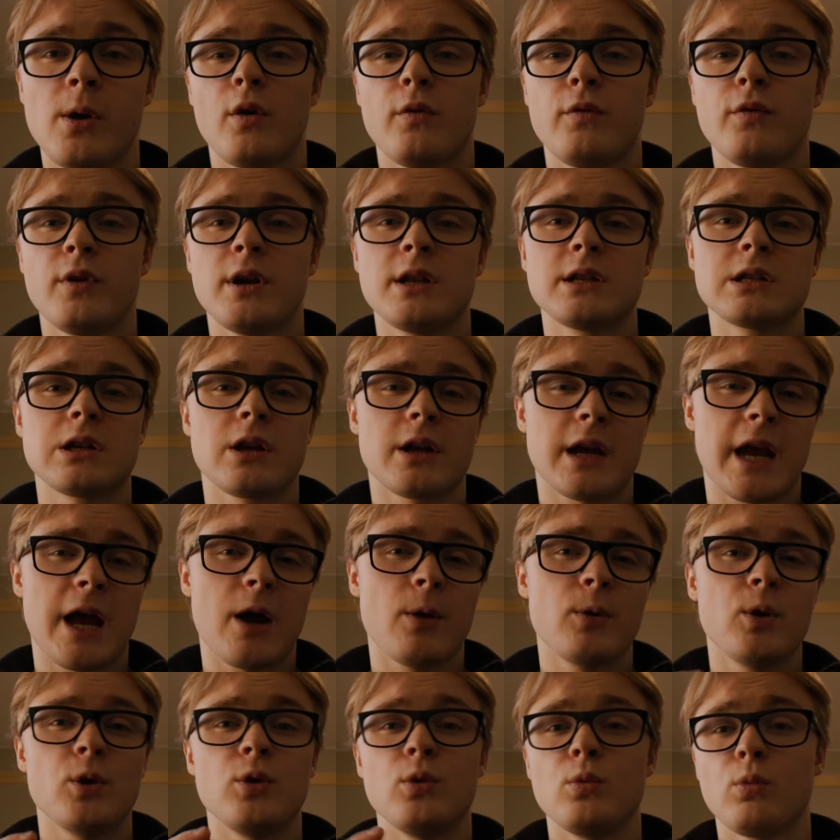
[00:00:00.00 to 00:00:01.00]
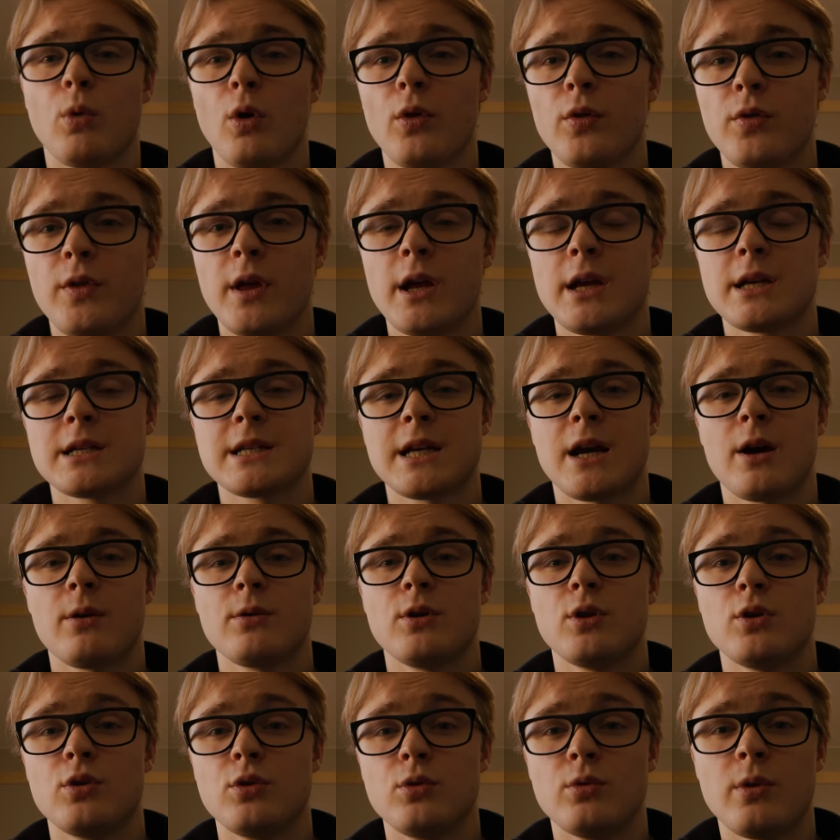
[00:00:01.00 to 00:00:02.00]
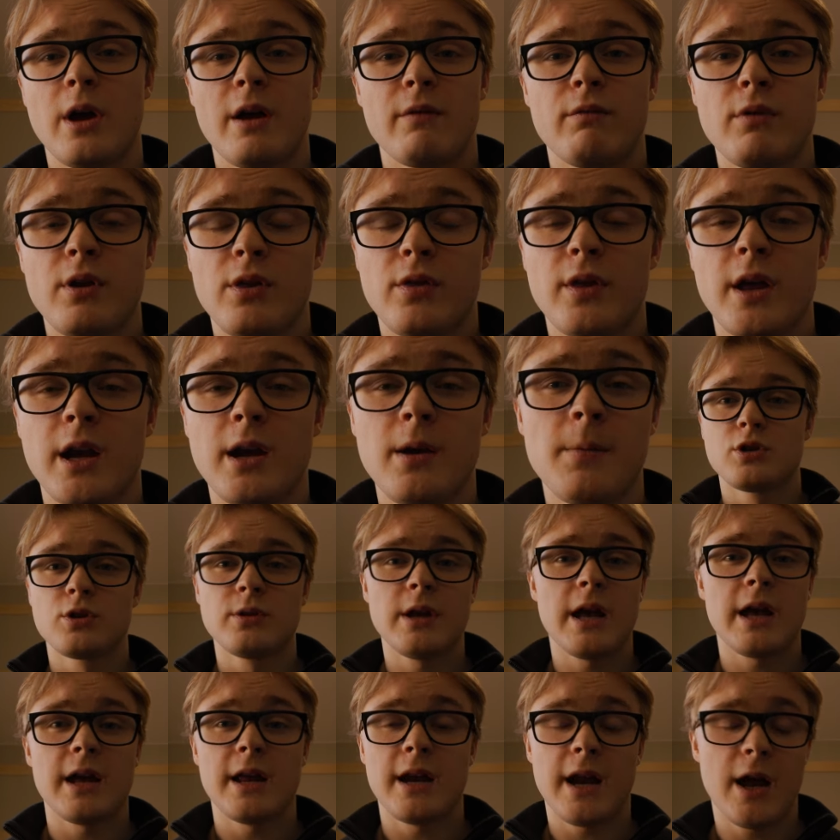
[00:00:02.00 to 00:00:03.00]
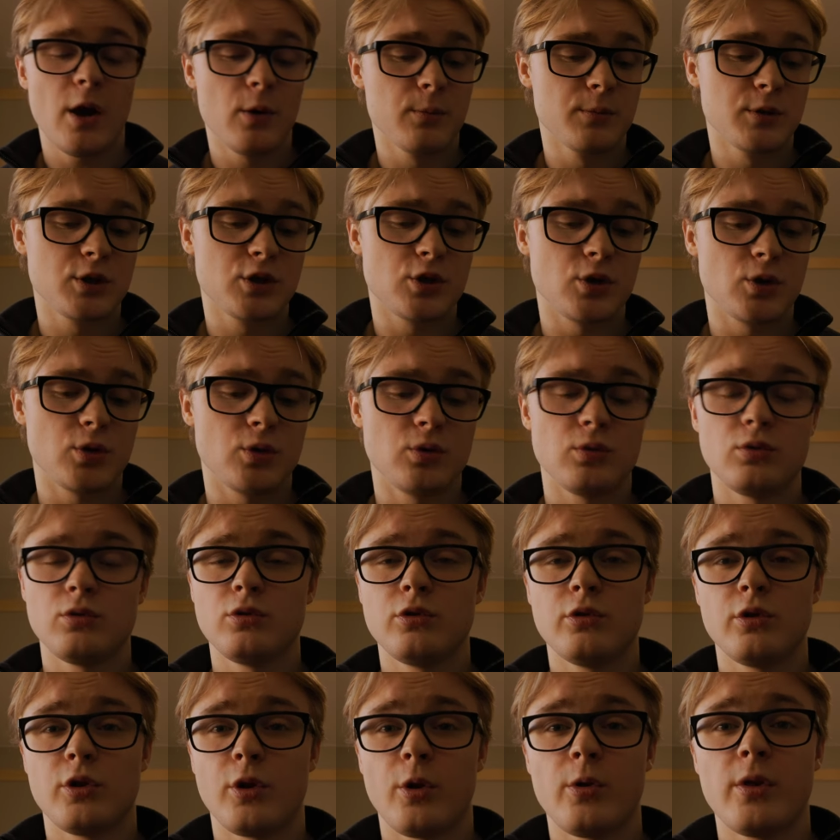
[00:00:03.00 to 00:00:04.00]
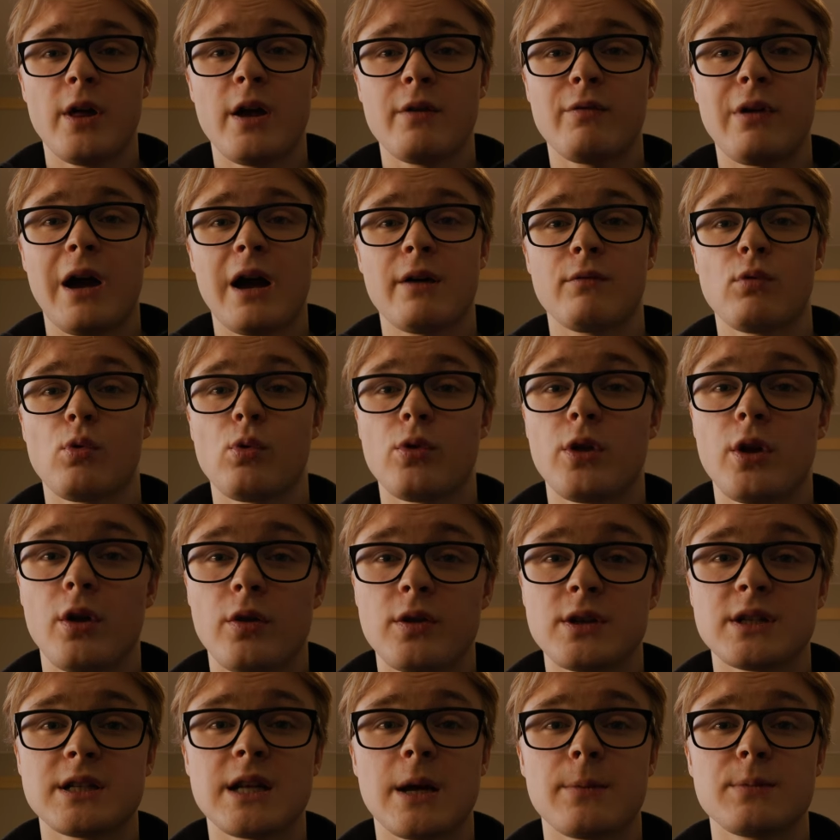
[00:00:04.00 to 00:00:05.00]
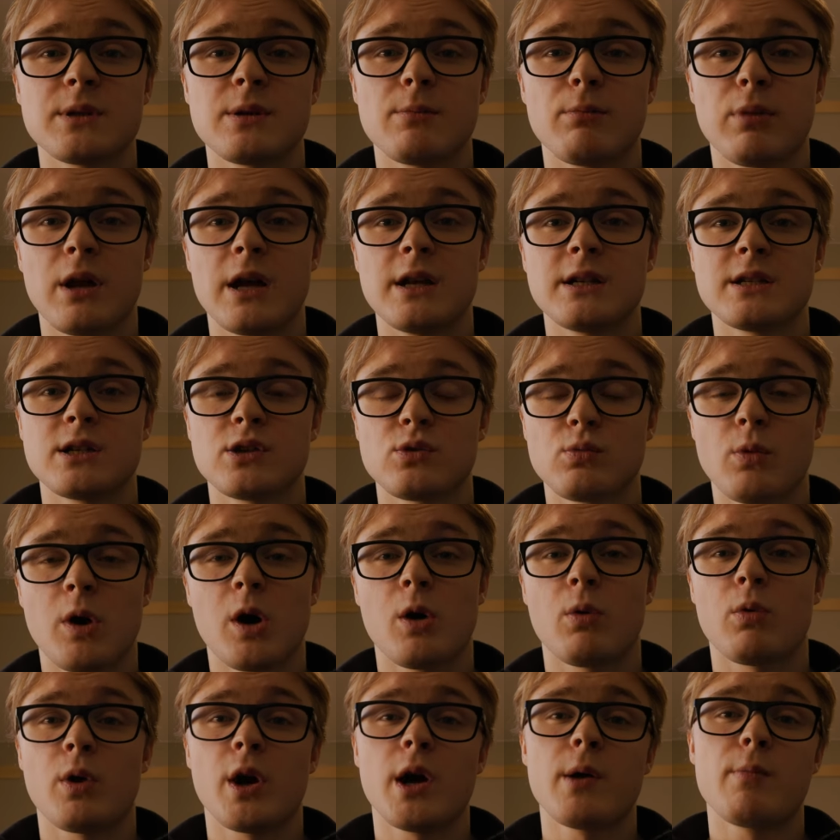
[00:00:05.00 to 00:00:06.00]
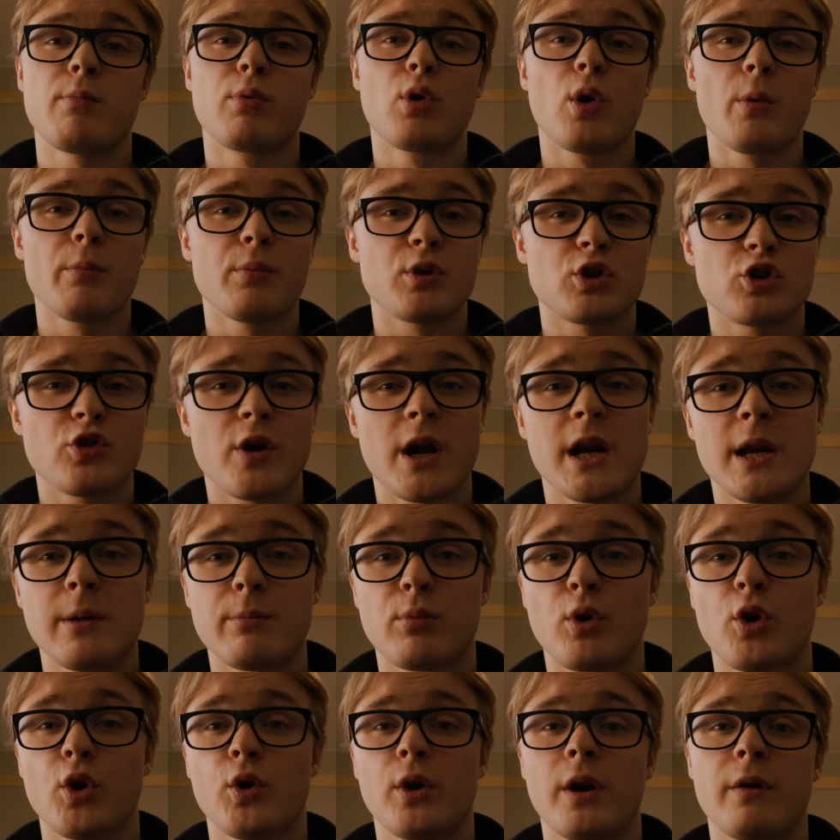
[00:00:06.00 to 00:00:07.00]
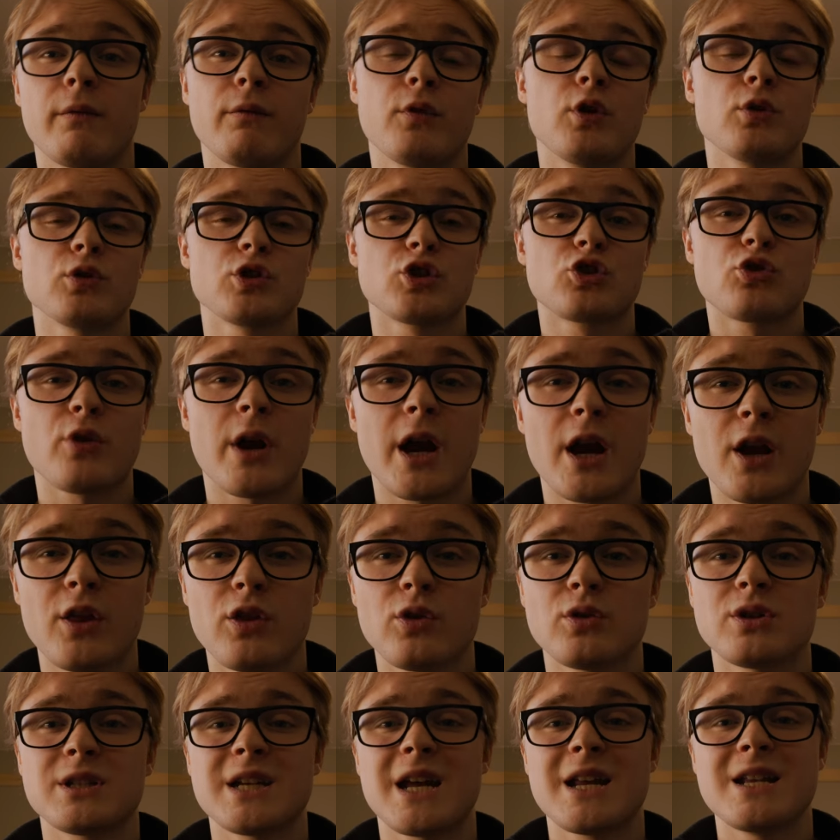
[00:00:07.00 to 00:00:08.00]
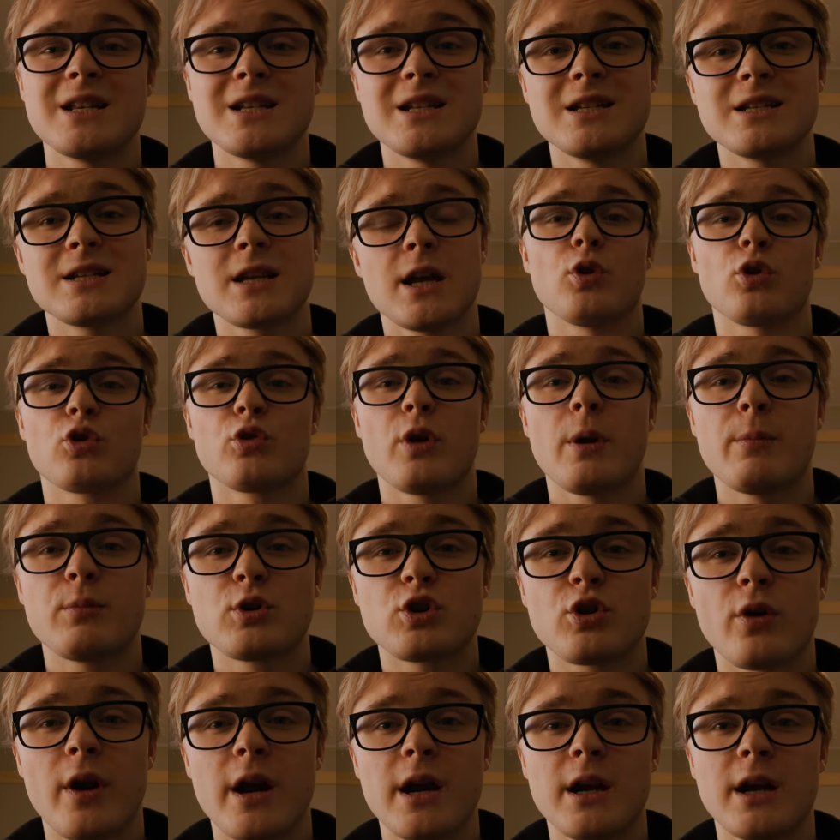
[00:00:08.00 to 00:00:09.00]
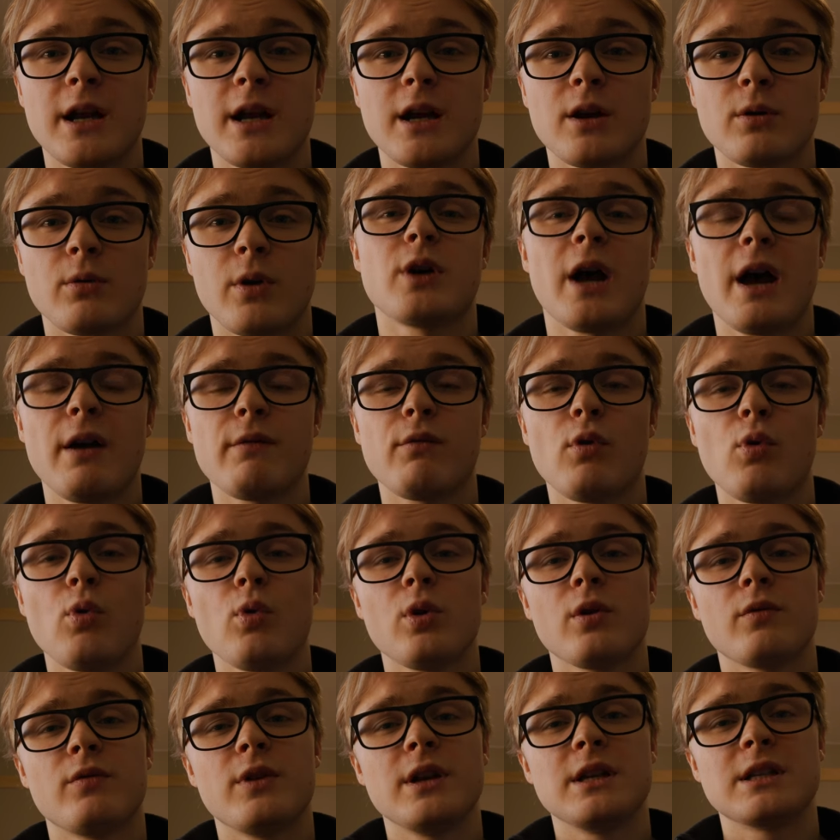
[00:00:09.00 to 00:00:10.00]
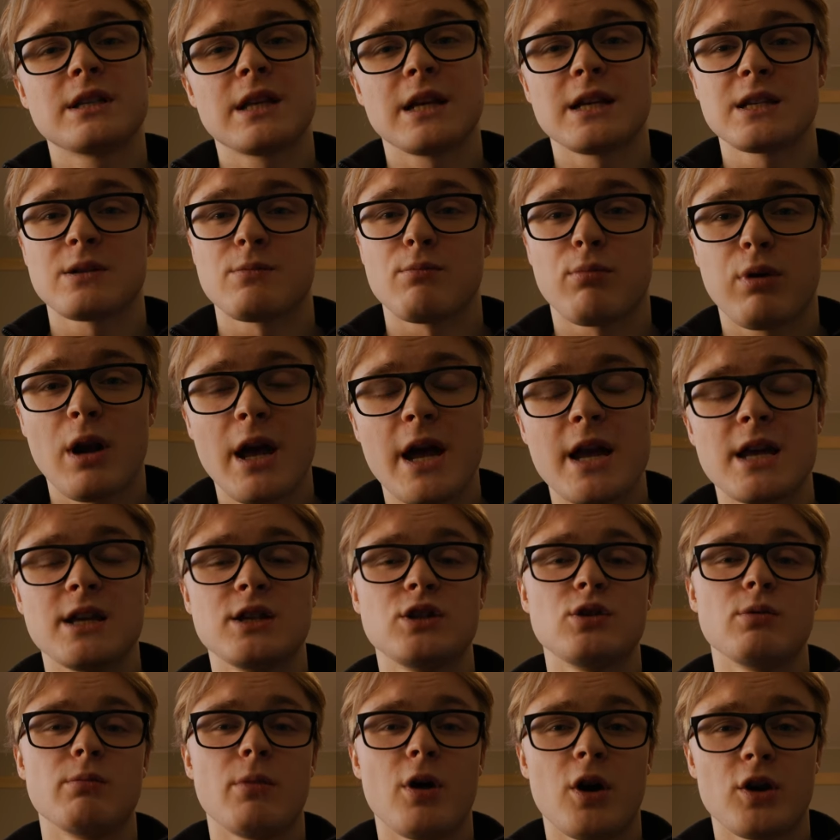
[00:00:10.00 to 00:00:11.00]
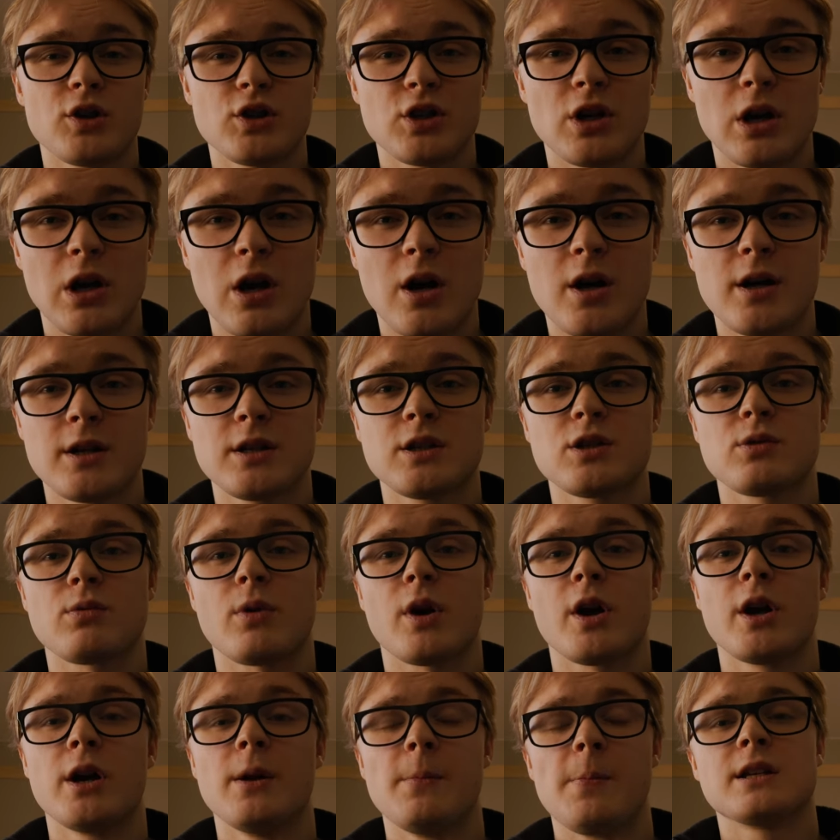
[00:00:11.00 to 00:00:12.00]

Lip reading: Often it's like how you do one thing is how you do everything. So yeah, it helps to, you know, therefore have all the other steps in place as well, right? A proper training program for your strength, your tendons, your grip training, to have all of these things in place, your martial arts, right?